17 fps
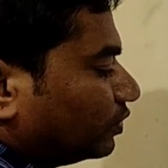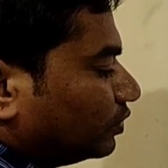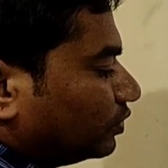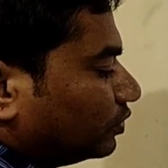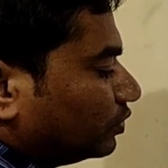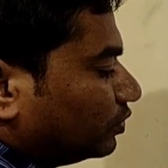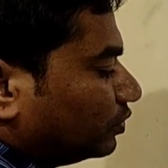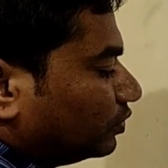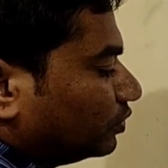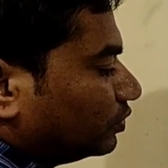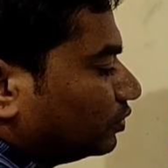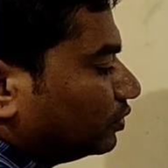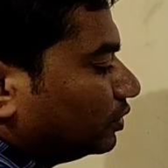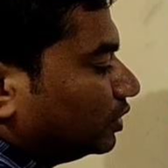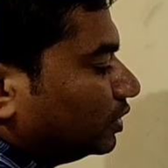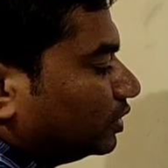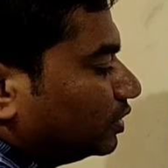So
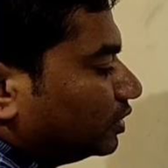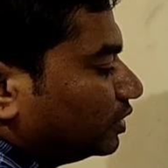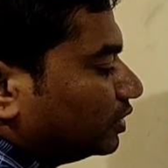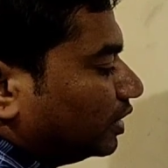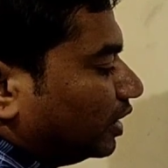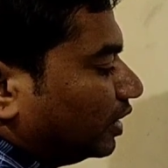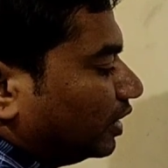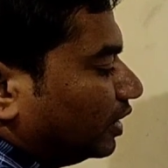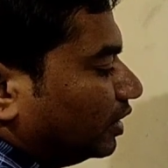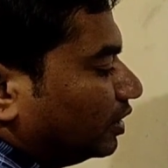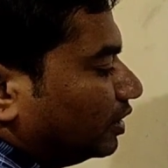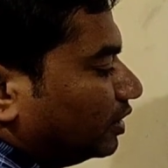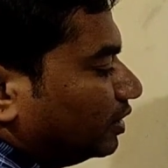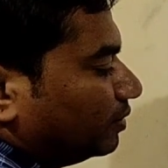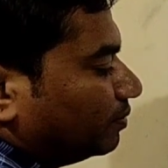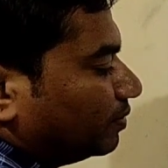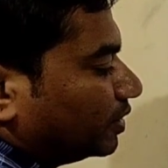this is the again
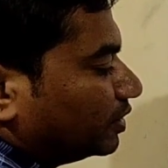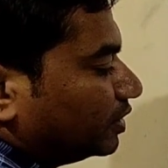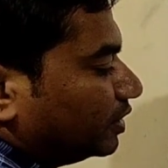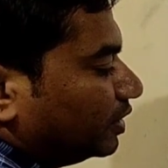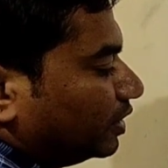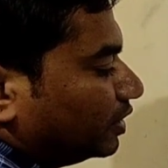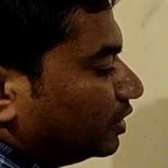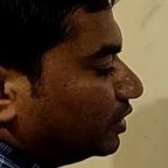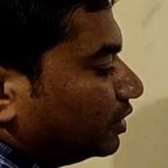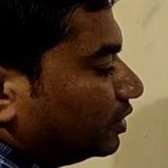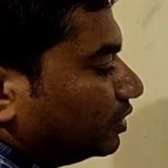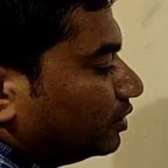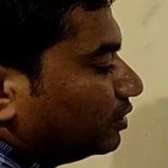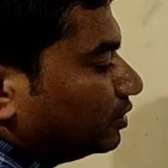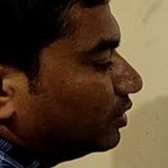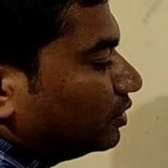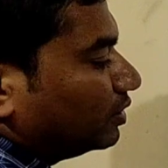
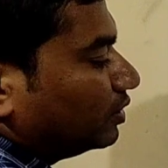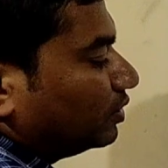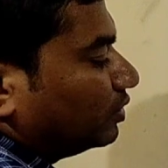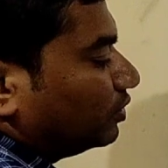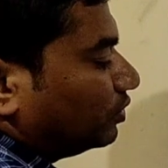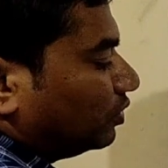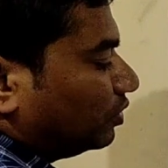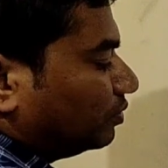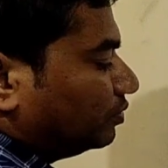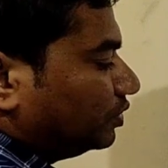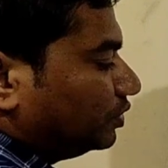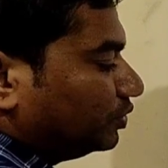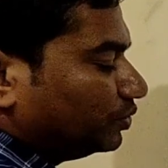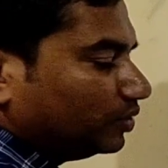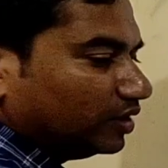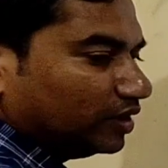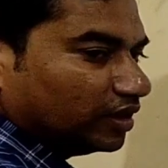representation of the
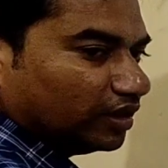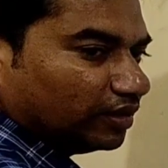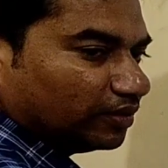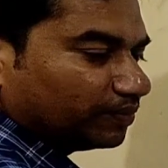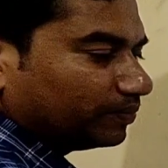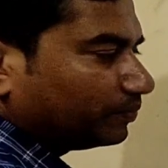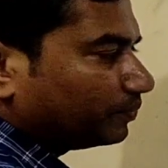UDL.